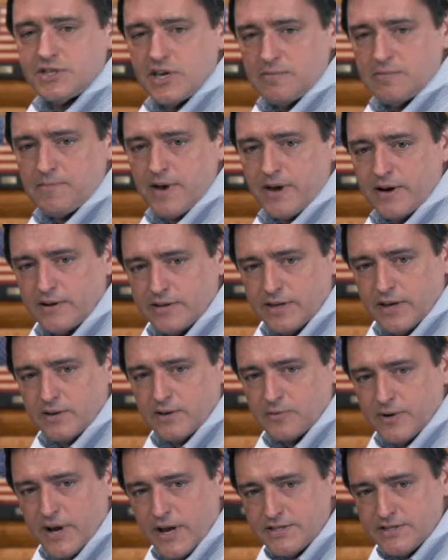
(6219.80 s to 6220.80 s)
can see them better in the
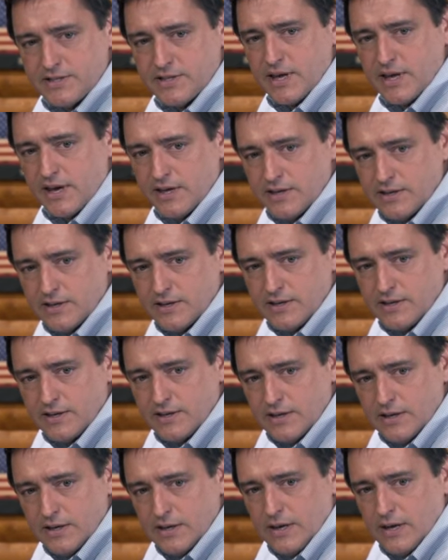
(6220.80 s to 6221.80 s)
other one. I see that.
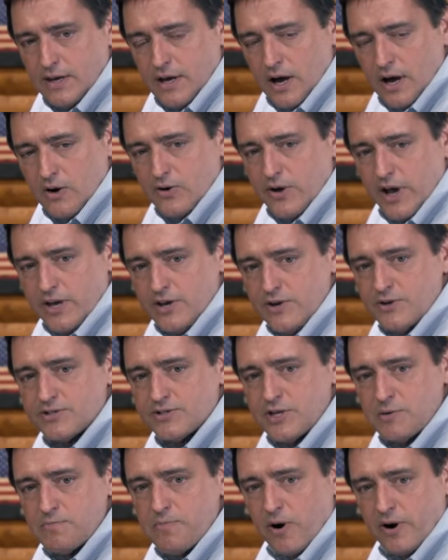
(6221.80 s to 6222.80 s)
Okay, you
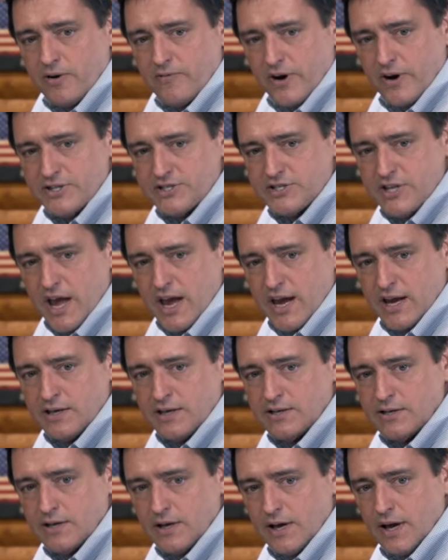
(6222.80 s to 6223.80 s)
can see part of our
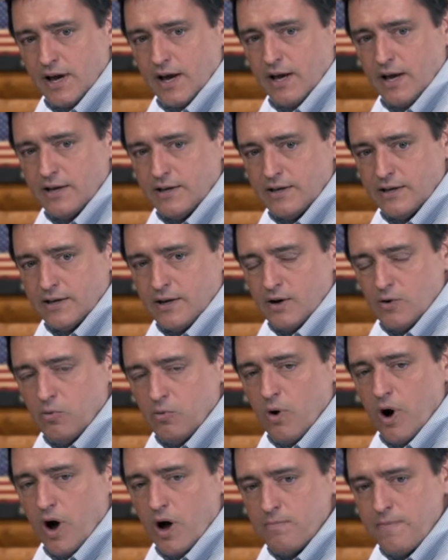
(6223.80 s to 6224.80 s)
stain uh,
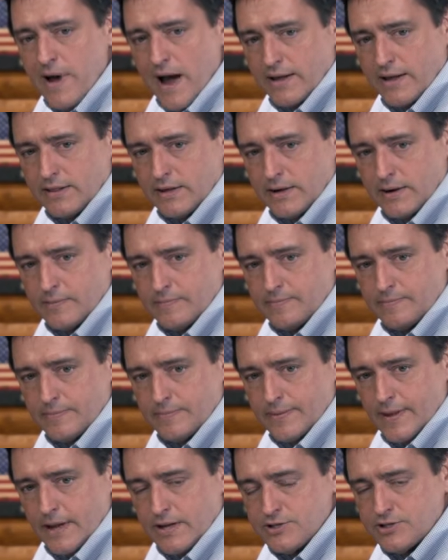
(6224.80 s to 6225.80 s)
wall back there
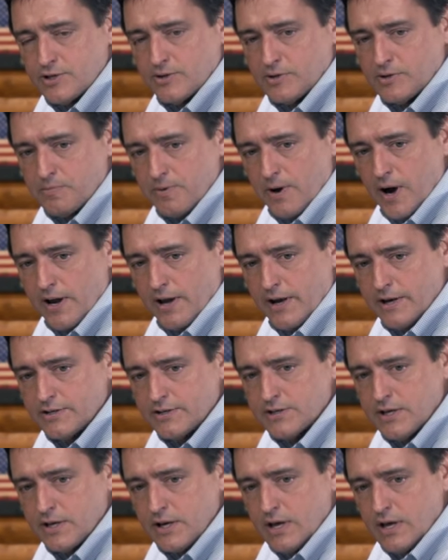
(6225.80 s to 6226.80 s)
showing the
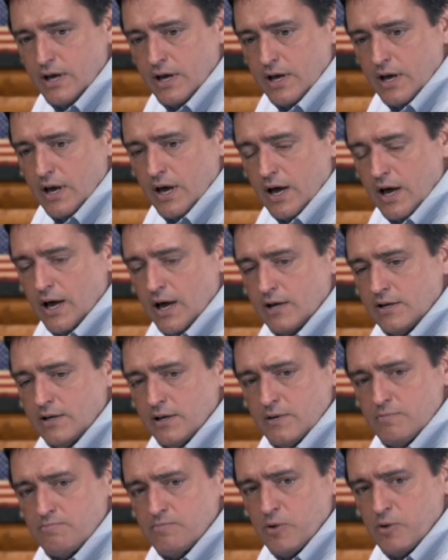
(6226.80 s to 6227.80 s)
products. Uh,
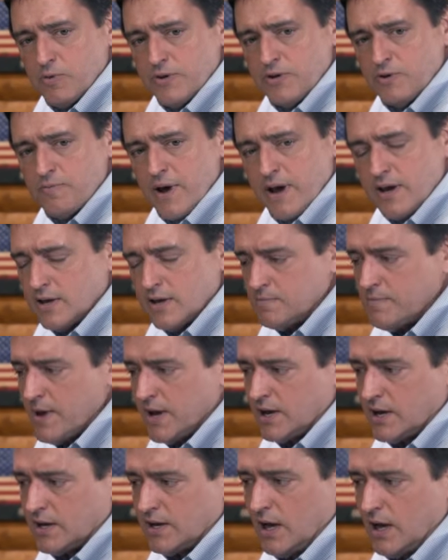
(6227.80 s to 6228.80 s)
but when you're going to
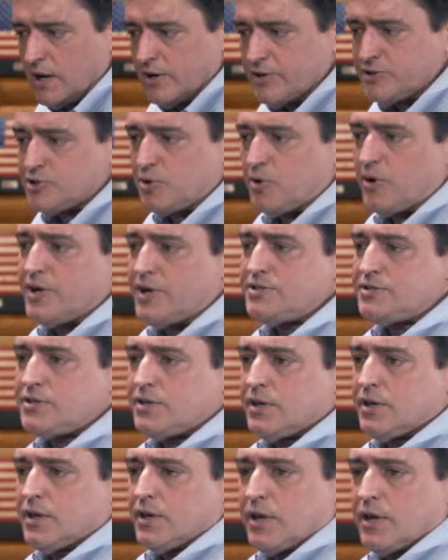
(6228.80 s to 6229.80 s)
make a color
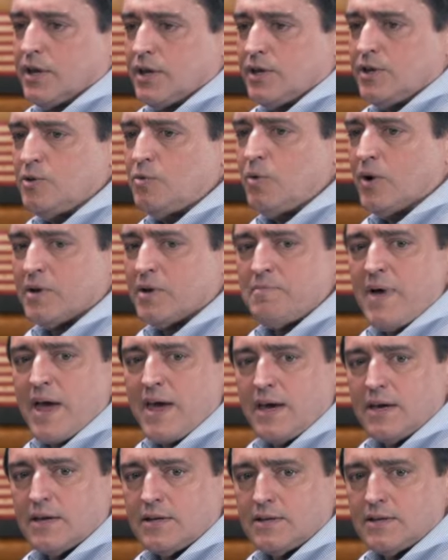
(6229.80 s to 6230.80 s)
choice, you want to
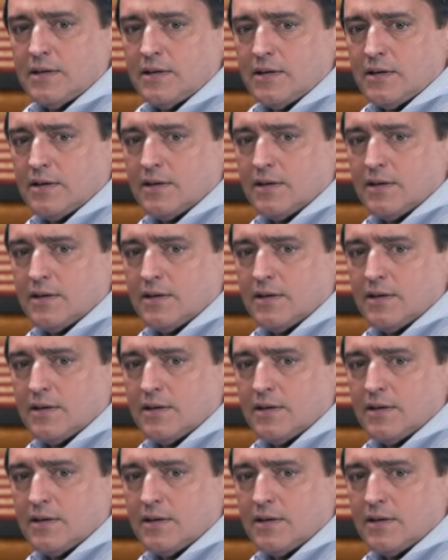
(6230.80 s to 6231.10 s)
make it,